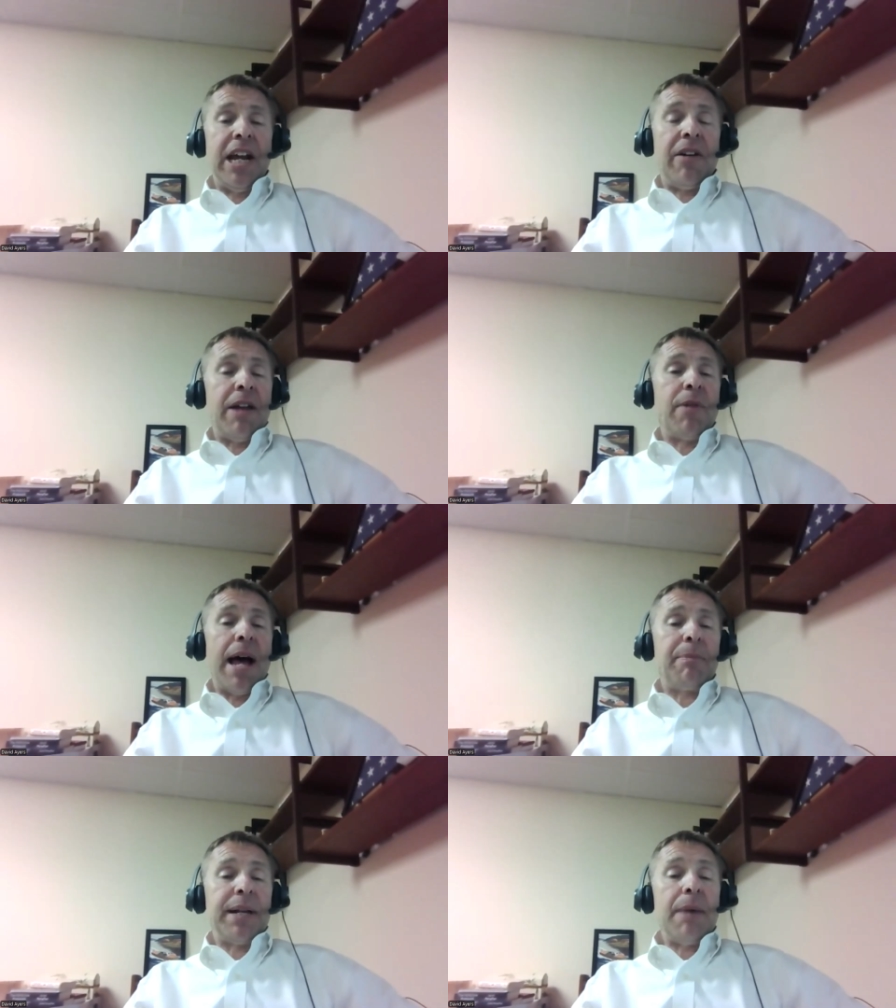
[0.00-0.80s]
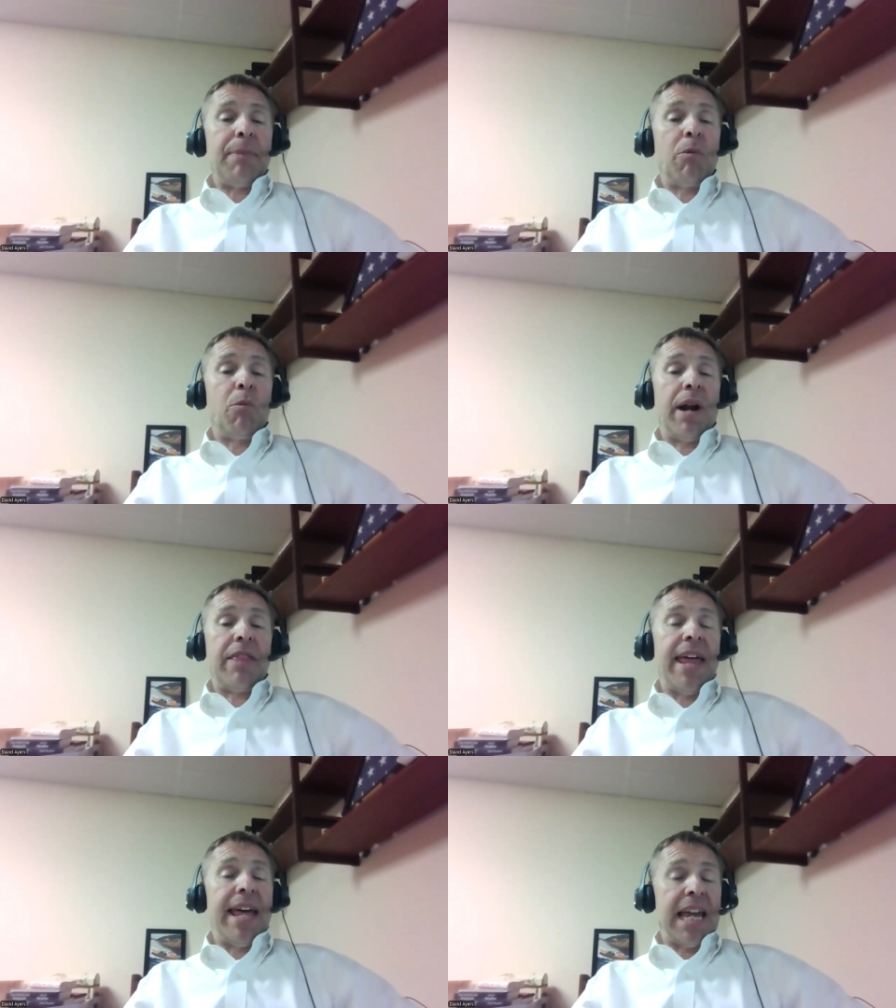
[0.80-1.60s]
there and wrap it up. I want to
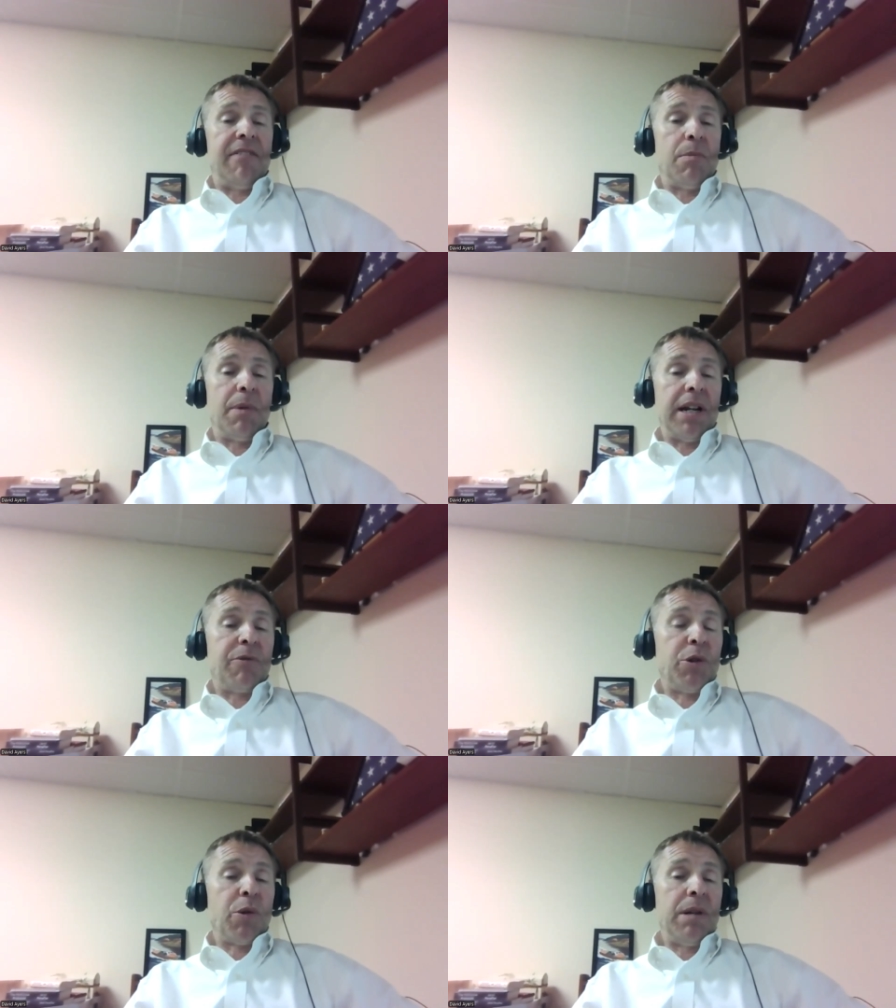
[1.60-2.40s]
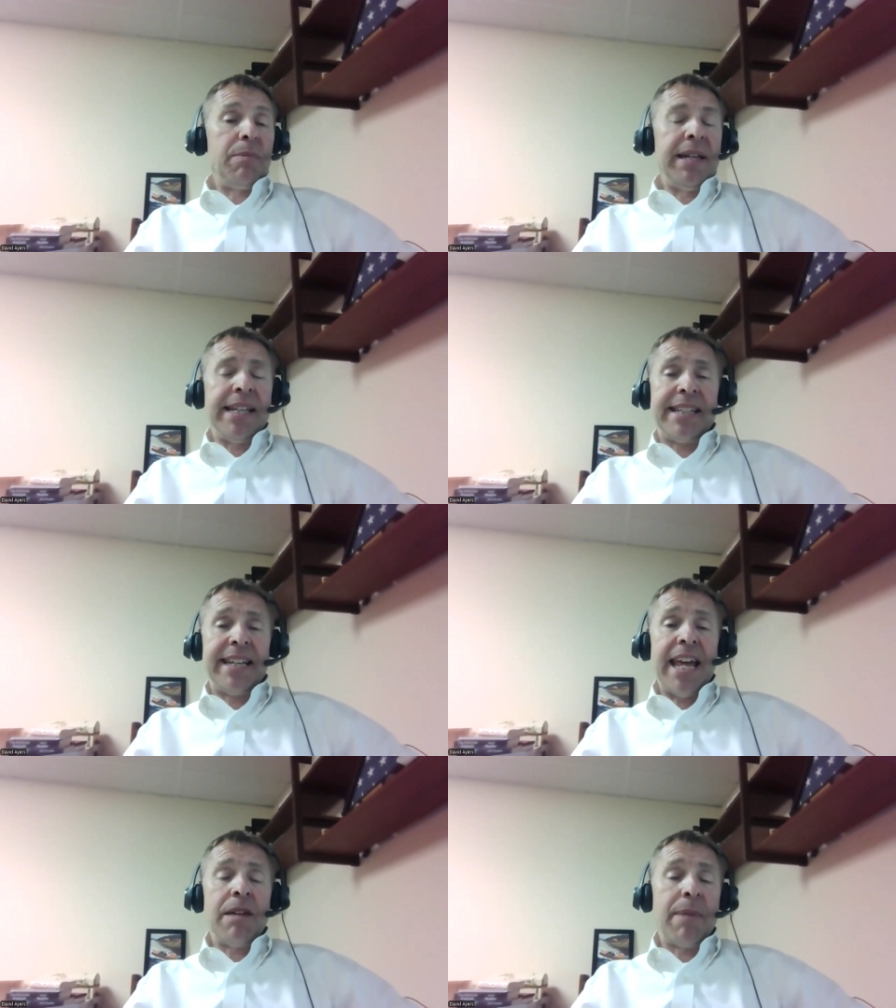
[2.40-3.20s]
thank everybody for joining me
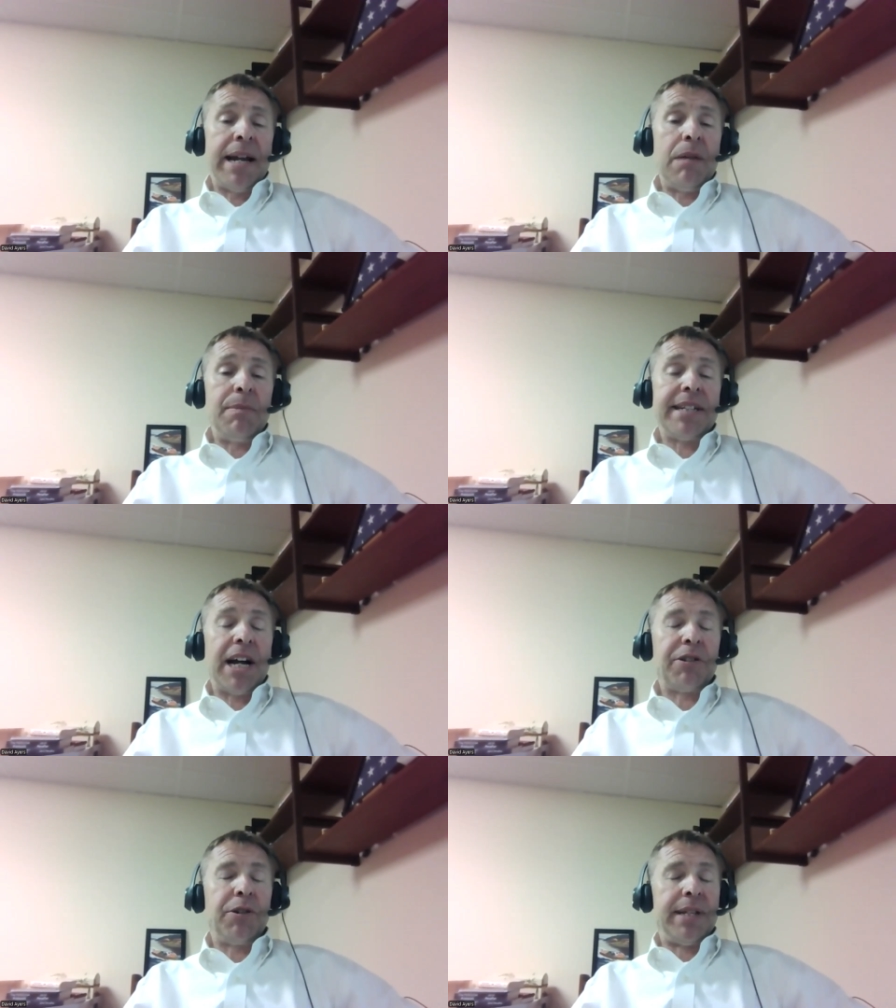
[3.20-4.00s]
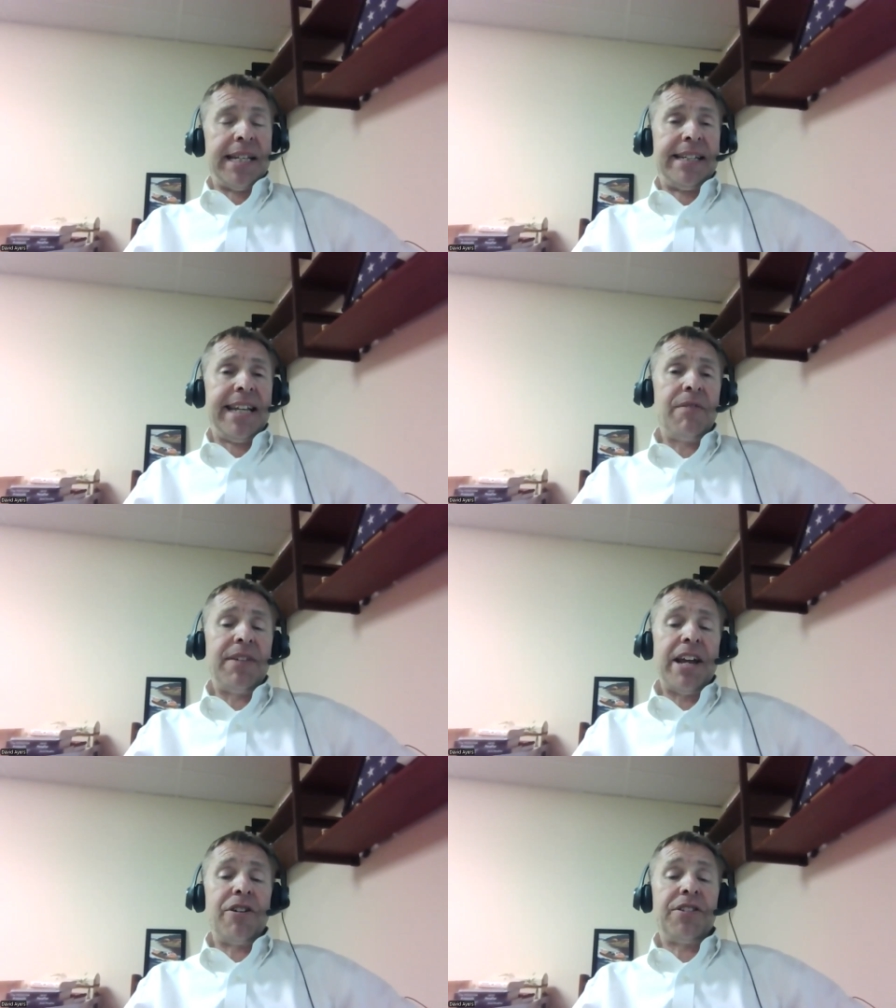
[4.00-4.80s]
today. My name is Dr.
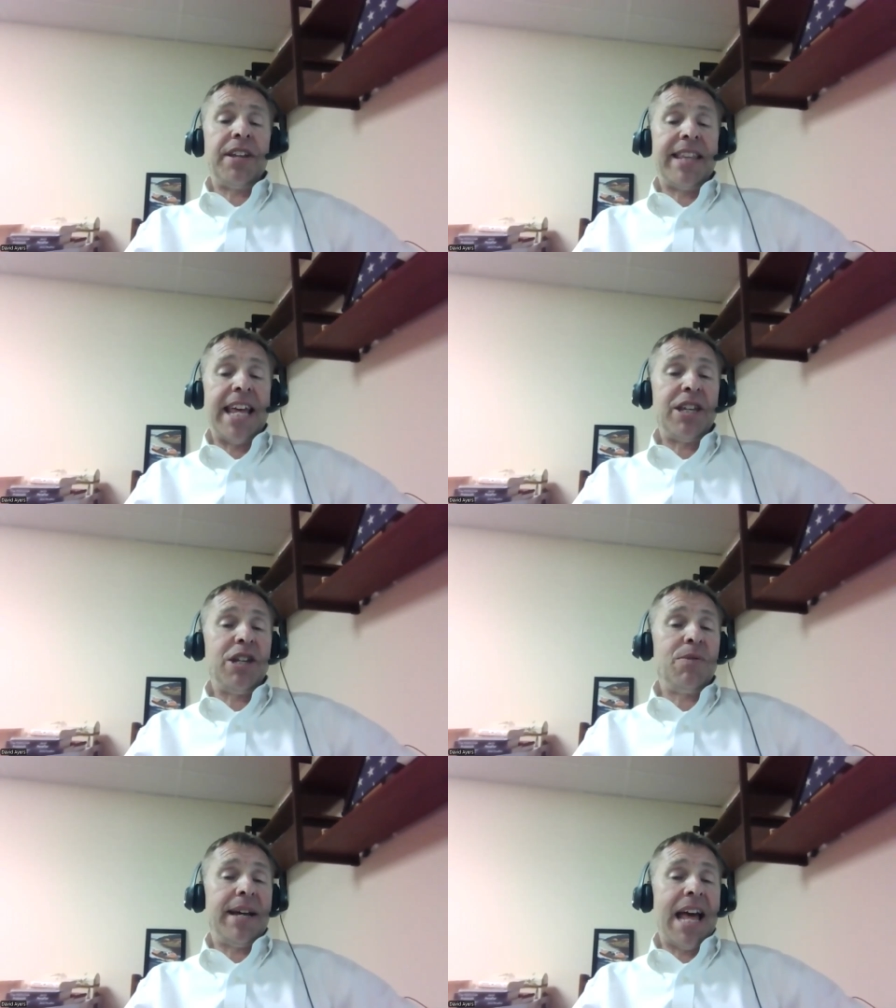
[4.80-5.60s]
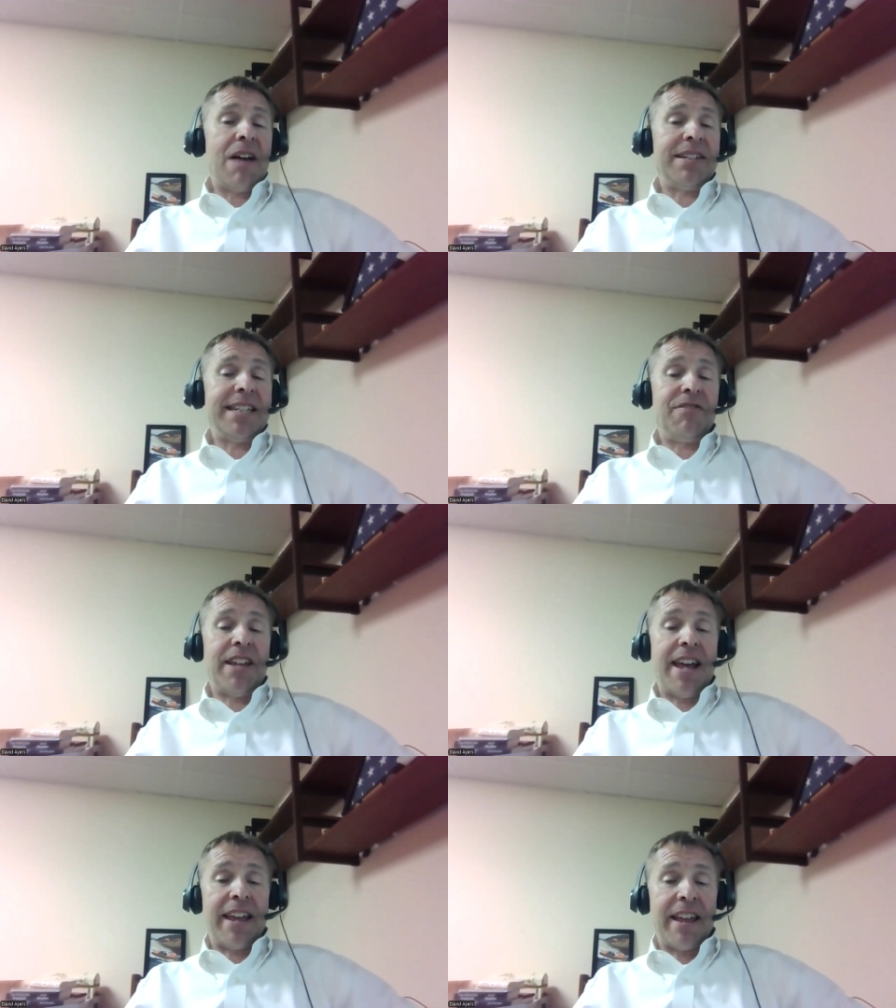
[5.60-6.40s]
David Ayers. Thank you and have a safe
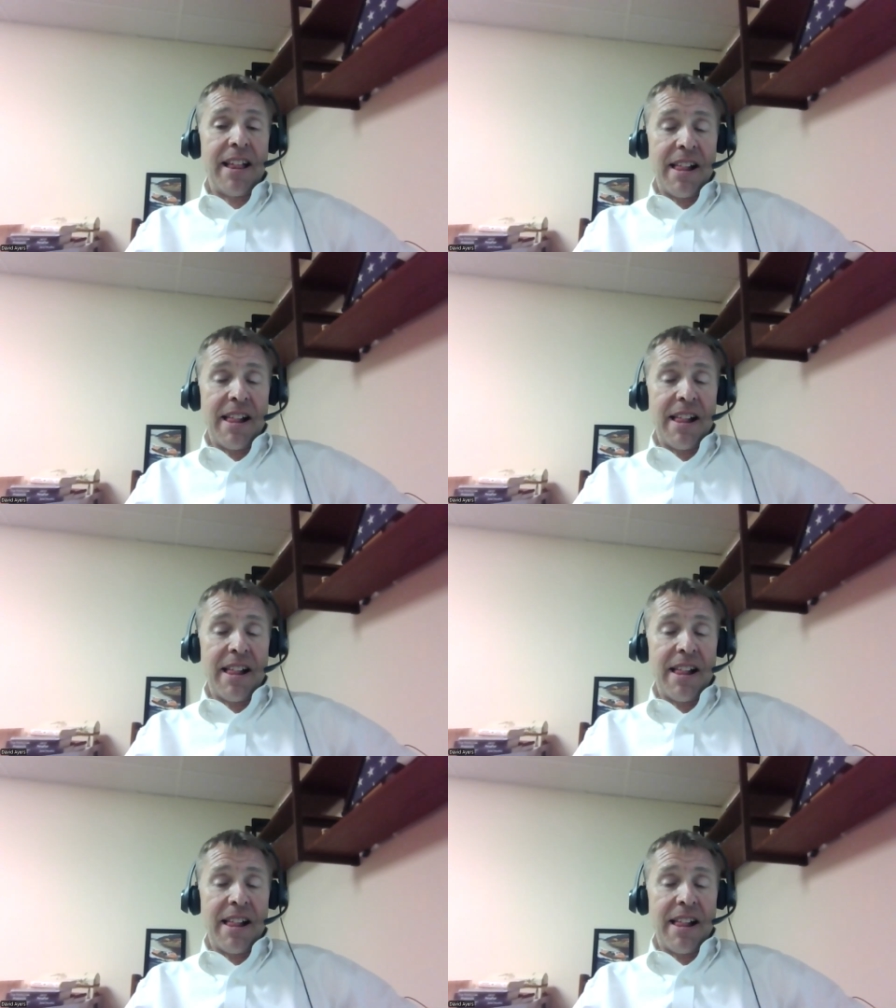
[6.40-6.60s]
day.